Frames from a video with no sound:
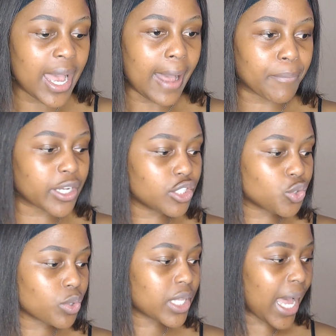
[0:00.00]
I'm gonna
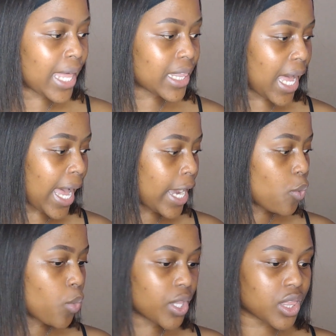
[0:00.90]
do the other eye
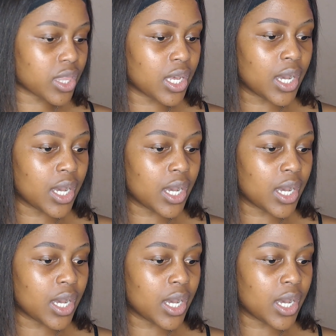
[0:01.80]
with